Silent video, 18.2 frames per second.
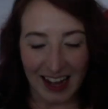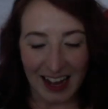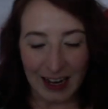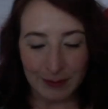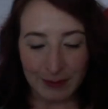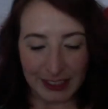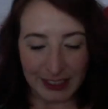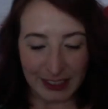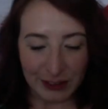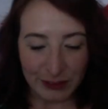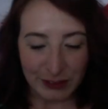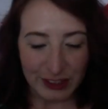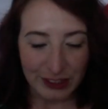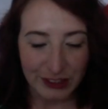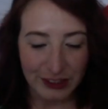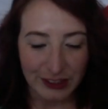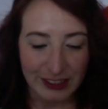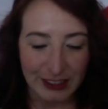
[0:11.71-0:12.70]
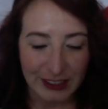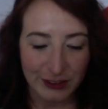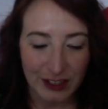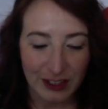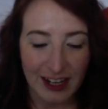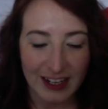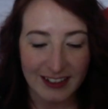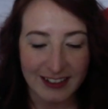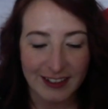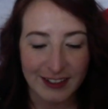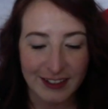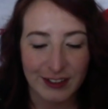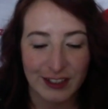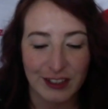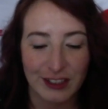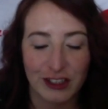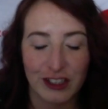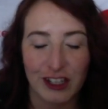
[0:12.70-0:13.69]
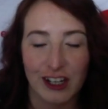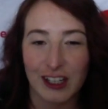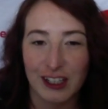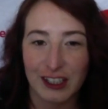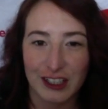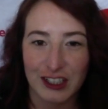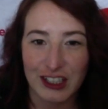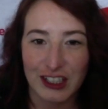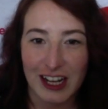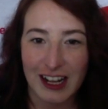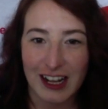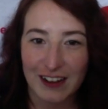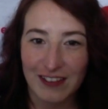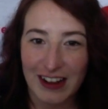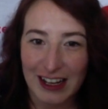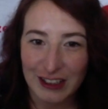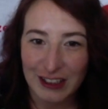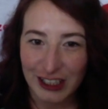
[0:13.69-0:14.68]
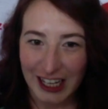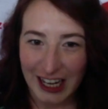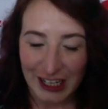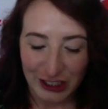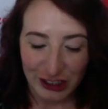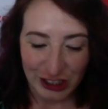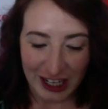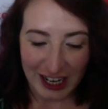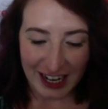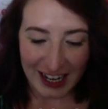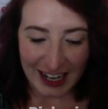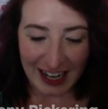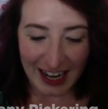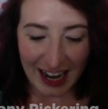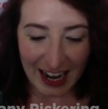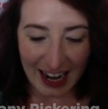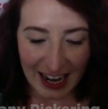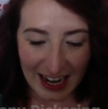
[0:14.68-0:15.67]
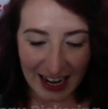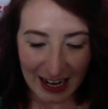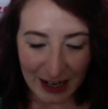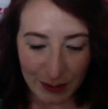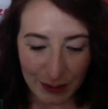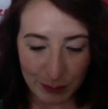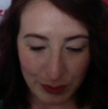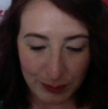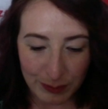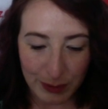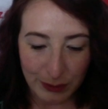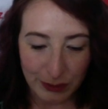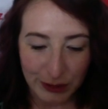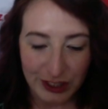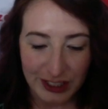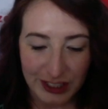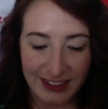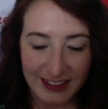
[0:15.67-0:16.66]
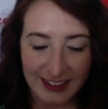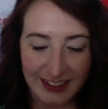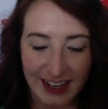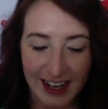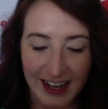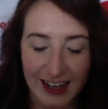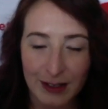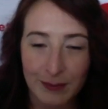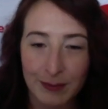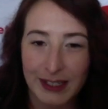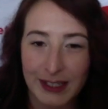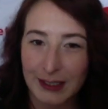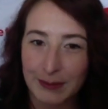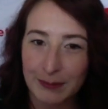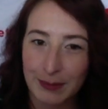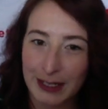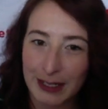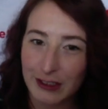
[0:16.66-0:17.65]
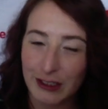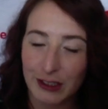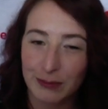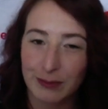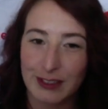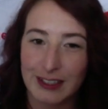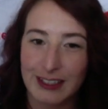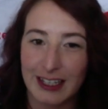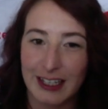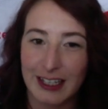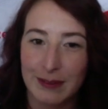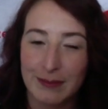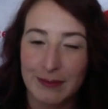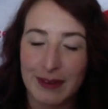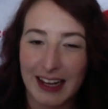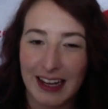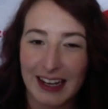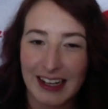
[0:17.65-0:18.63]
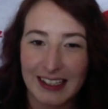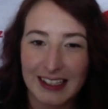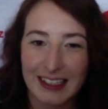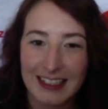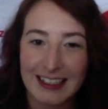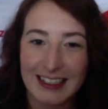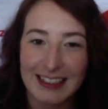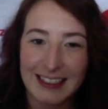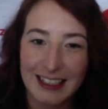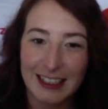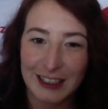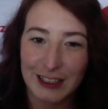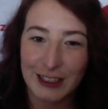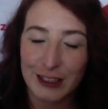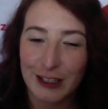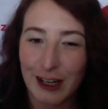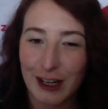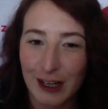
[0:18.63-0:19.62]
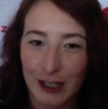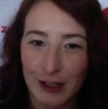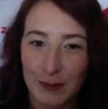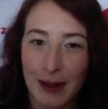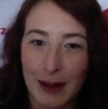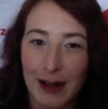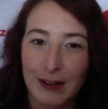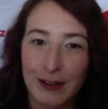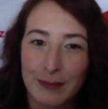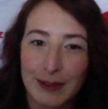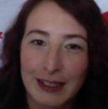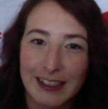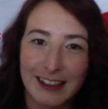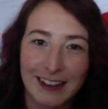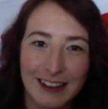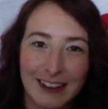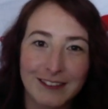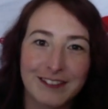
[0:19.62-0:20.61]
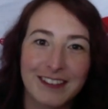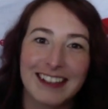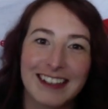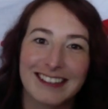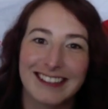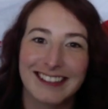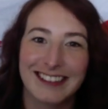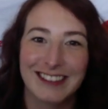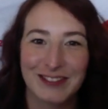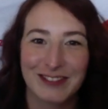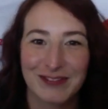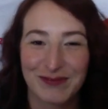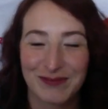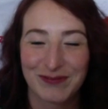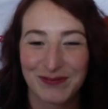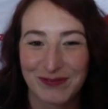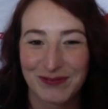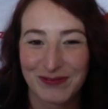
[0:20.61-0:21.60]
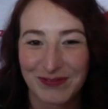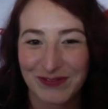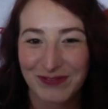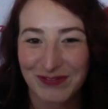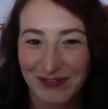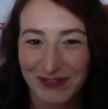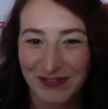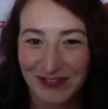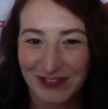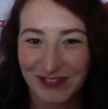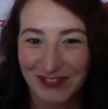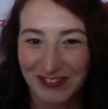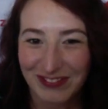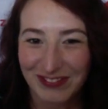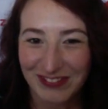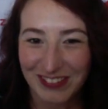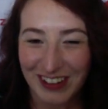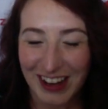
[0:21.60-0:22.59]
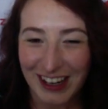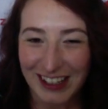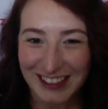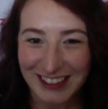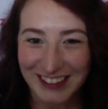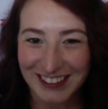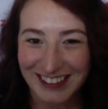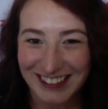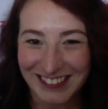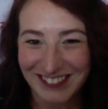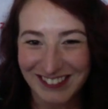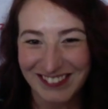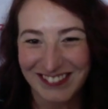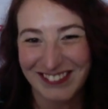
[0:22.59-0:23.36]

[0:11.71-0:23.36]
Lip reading: I'm here with Lucas Ross, who's in charge of education and promotions at American Banjo Museum, and he's here to talk about Americana Fest. How you doing?